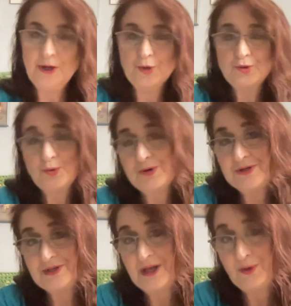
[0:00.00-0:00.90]
your
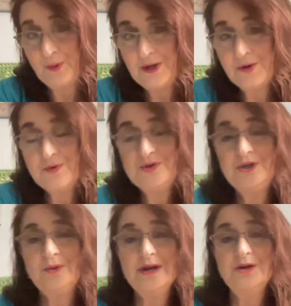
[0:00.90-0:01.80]
doors and windows
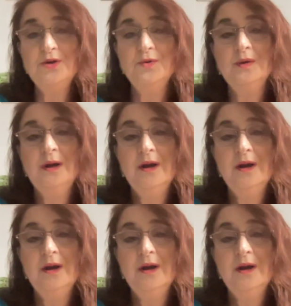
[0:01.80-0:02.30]
you can do